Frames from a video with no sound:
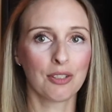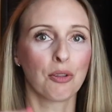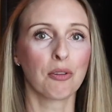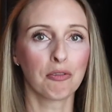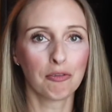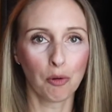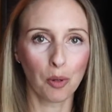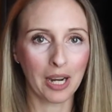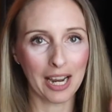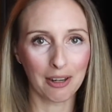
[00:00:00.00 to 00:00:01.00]
So the
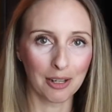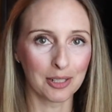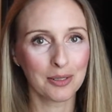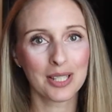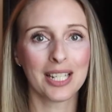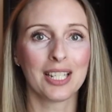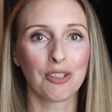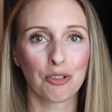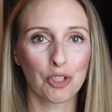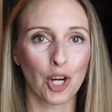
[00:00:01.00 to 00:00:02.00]
4 arrows in
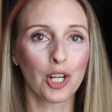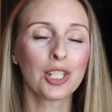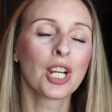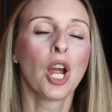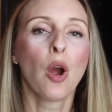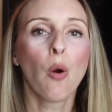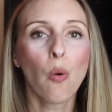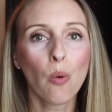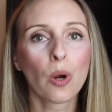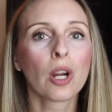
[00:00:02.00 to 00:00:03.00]
your chart
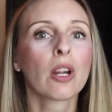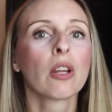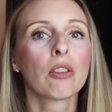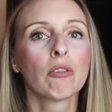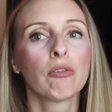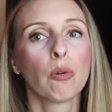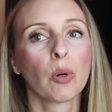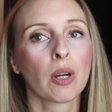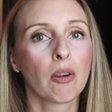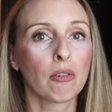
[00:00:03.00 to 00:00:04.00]
or the
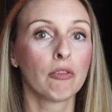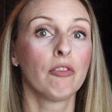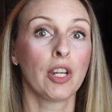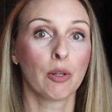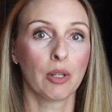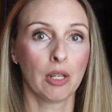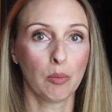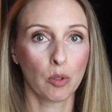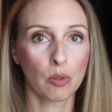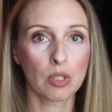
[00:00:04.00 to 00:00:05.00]
4
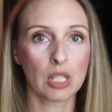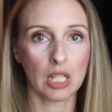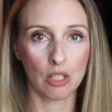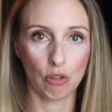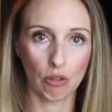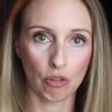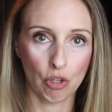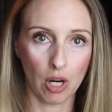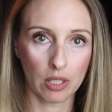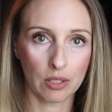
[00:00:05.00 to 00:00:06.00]
variables in your
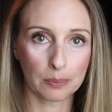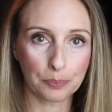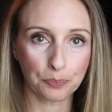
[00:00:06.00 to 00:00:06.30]
chart.